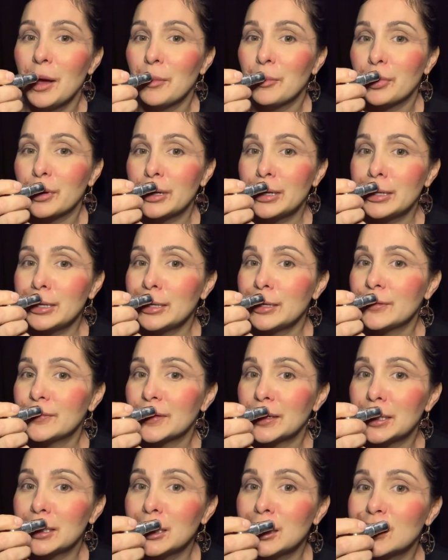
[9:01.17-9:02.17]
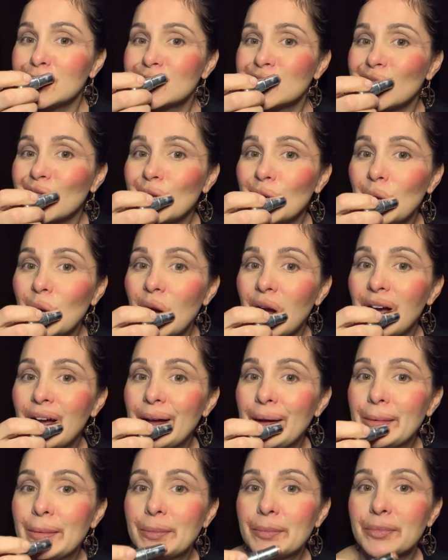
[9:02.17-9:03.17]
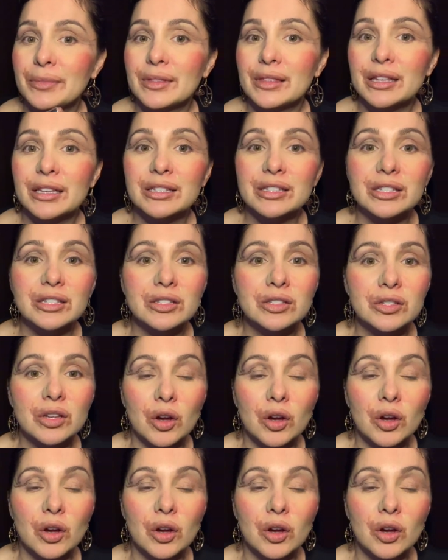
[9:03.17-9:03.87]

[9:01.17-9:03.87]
pretty even. So this is